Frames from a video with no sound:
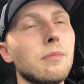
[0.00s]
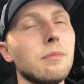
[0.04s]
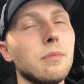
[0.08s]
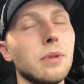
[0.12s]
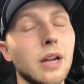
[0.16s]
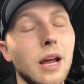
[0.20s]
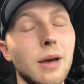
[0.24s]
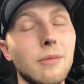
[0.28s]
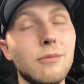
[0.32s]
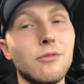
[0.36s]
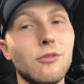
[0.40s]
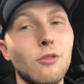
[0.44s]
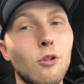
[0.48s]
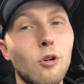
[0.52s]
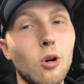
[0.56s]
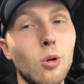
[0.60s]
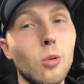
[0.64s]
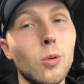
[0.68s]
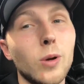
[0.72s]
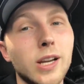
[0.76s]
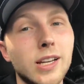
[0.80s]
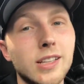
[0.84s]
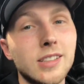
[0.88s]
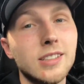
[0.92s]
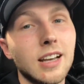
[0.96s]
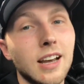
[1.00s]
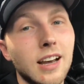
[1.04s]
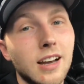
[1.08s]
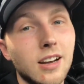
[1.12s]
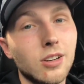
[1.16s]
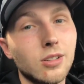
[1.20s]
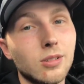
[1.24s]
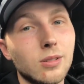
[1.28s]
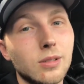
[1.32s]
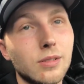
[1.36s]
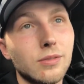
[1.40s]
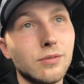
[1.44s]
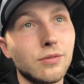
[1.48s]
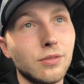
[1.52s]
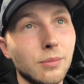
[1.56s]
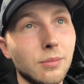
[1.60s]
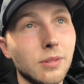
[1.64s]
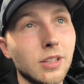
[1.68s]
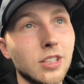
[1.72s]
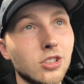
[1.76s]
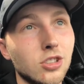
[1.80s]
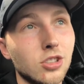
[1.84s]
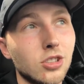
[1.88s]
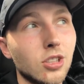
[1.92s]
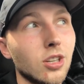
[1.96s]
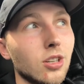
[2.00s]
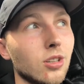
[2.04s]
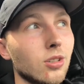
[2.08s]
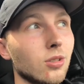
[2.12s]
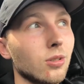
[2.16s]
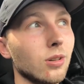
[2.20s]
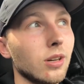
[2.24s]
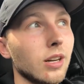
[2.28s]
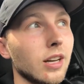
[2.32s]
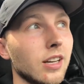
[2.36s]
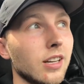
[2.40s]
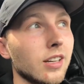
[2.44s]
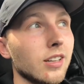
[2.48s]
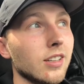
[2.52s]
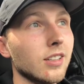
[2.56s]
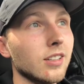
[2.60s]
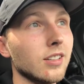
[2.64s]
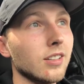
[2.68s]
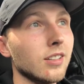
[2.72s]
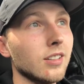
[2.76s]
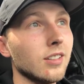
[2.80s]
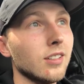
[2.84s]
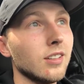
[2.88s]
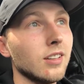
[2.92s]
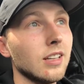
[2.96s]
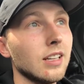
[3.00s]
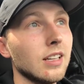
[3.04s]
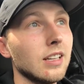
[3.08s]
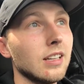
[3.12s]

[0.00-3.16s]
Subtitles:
But I'm 4 weeks out from this show, and